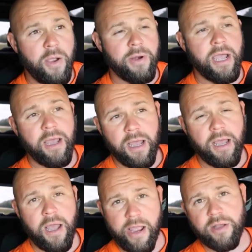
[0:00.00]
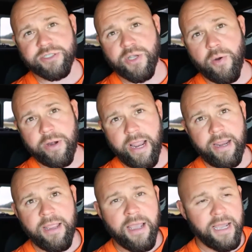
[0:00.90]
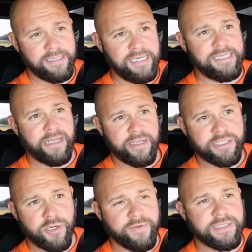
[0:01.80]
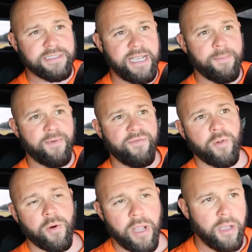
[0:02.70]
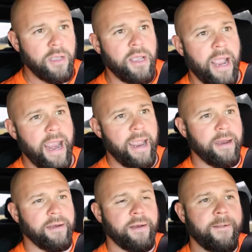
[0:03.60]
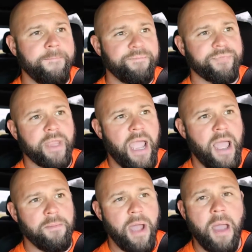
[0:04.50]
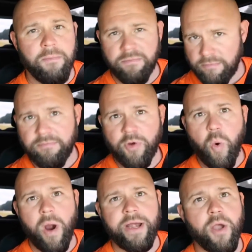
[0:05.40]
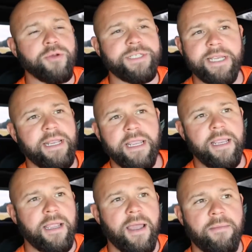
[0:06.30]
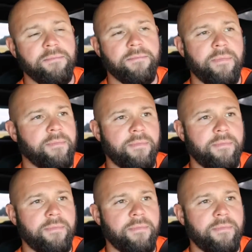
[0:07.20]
I also own a detailing service in Tampa, Florida, and I'm quite OCD. I'm